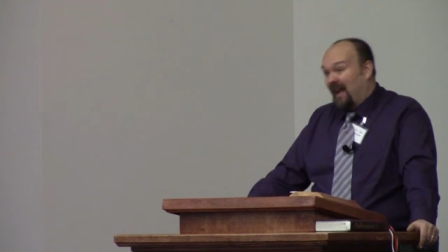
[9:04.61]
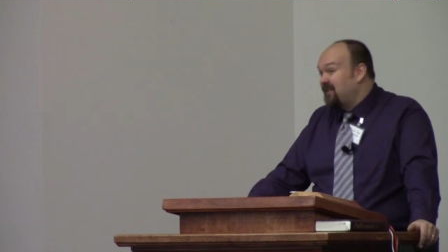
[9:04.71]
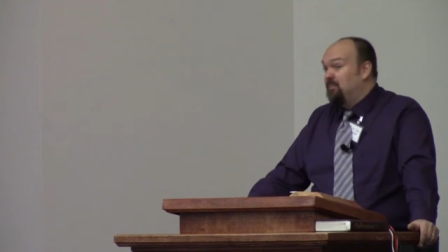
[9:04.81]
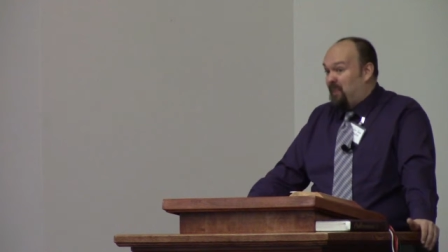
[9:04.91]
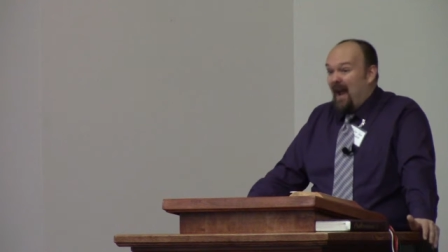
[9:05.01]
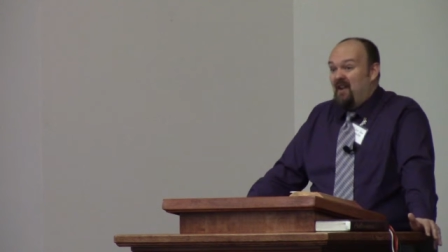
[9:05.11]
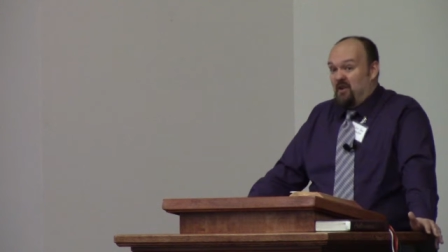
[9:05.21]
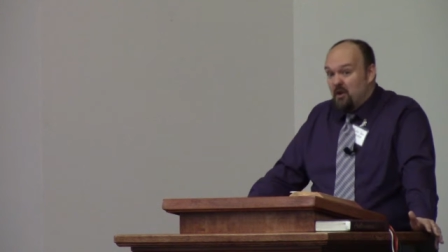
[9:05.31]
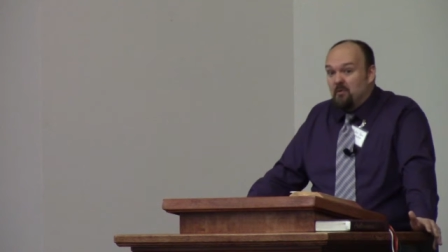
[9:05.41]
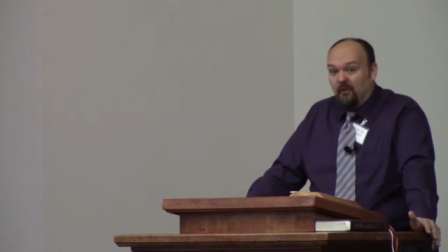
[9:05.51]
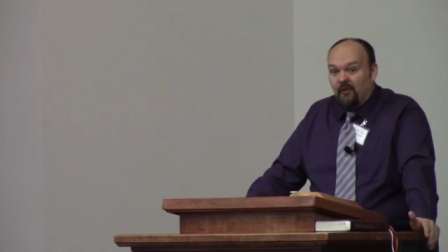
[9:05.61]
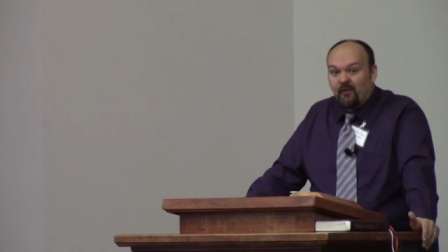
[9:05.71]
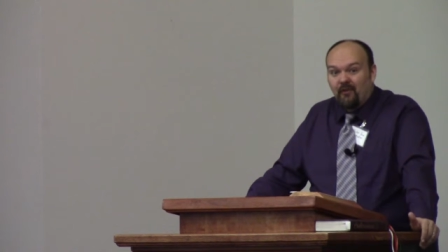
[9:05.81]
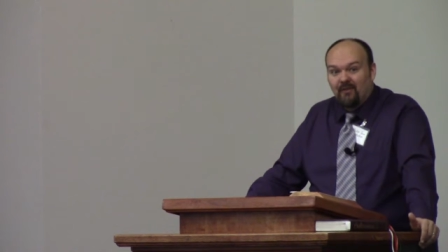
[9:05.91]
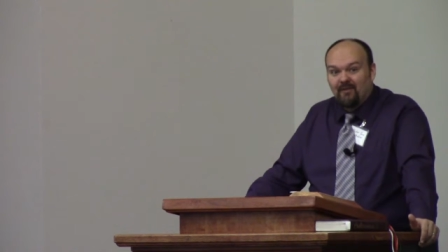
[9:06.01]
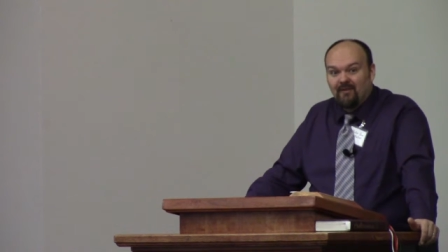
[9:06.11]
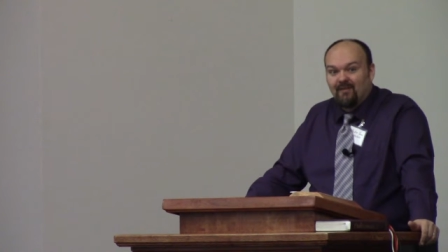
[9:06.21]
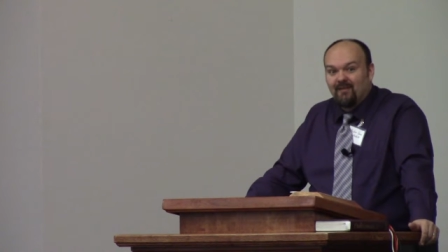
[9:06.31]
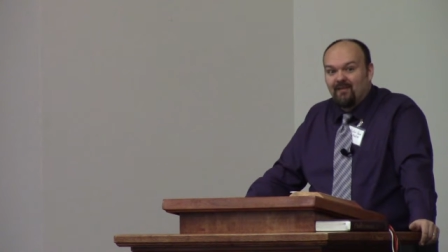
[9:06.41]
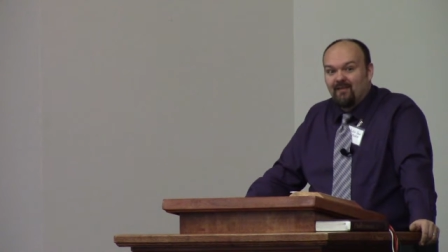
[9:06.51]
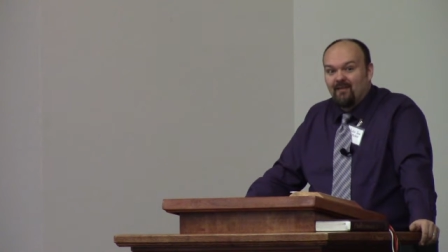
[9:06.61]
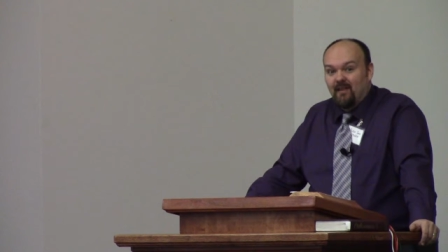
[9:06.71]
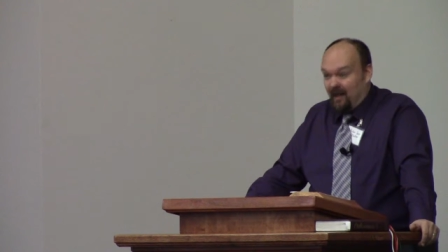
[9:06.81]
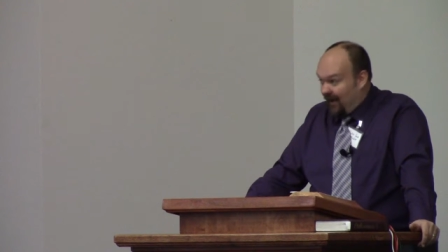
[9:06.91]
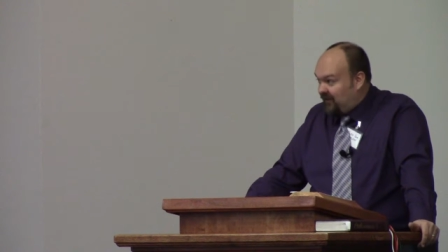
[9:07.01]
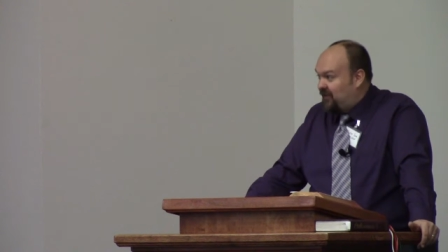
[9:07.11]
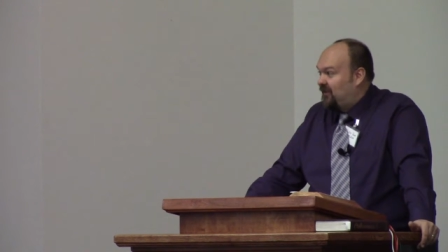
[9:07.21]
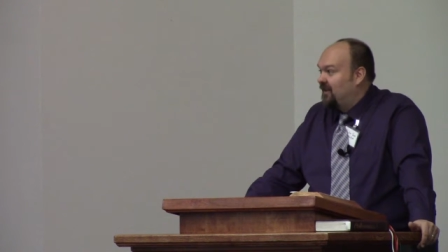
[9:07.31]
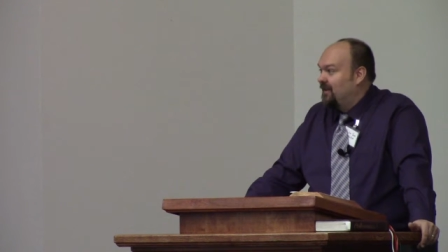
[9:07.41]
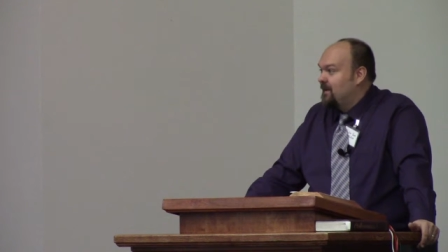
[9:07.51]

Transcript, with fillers: bad news. Yes?